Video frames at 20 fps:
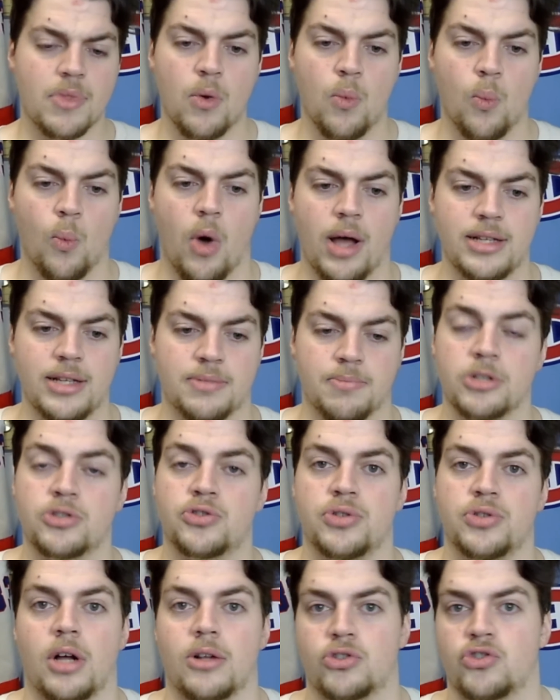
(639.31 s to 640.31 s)
was
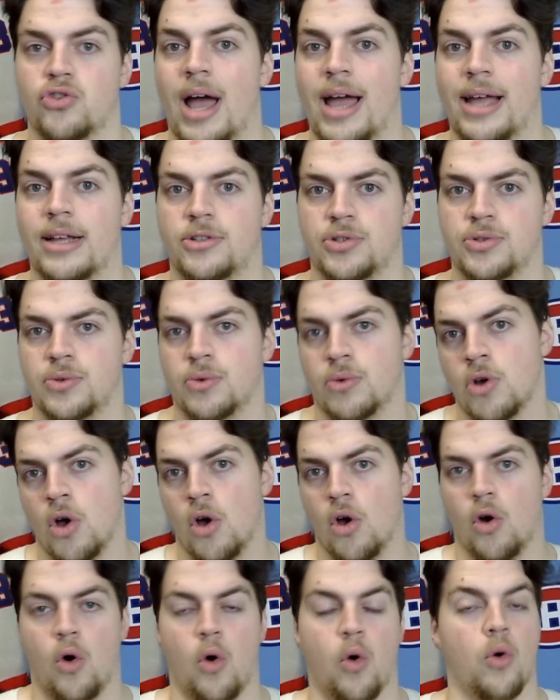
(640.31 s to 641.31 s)
Montreal trying to
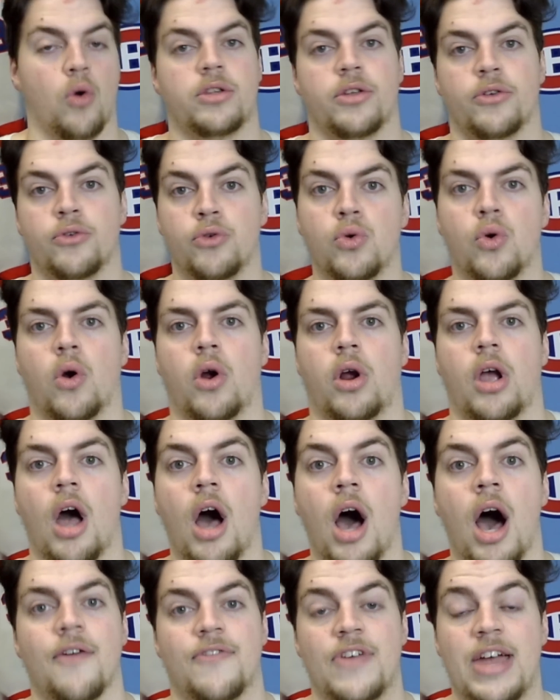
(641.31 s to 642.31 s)
hold New York
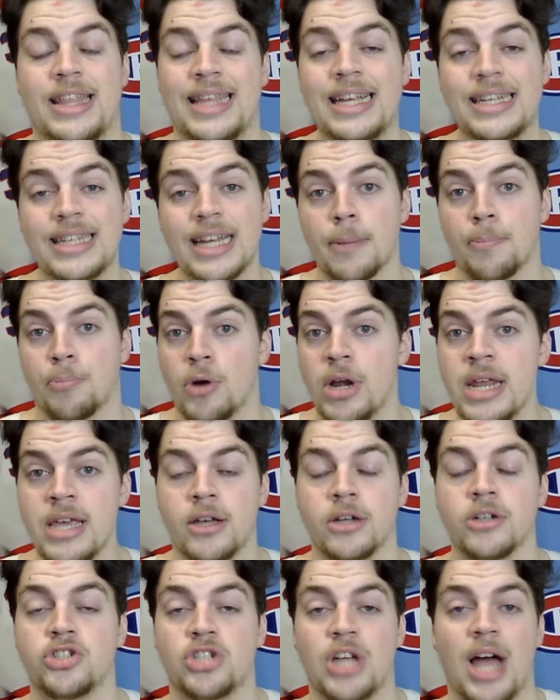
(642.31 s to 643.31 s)
off, and they did a pretty
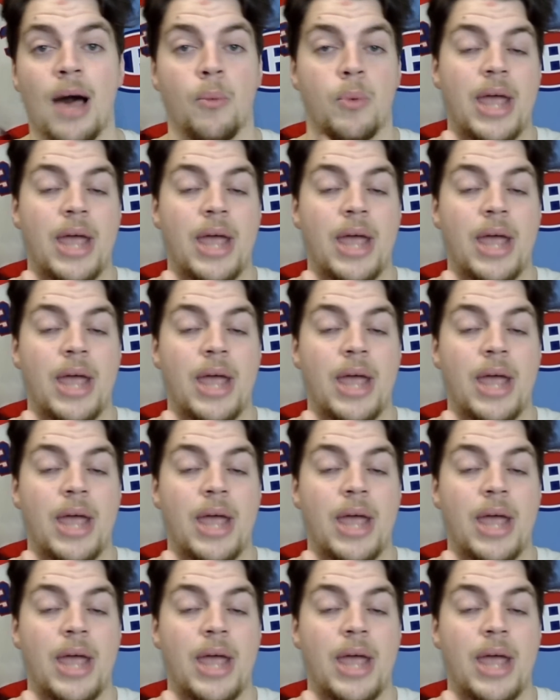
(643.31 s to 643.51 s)
good job.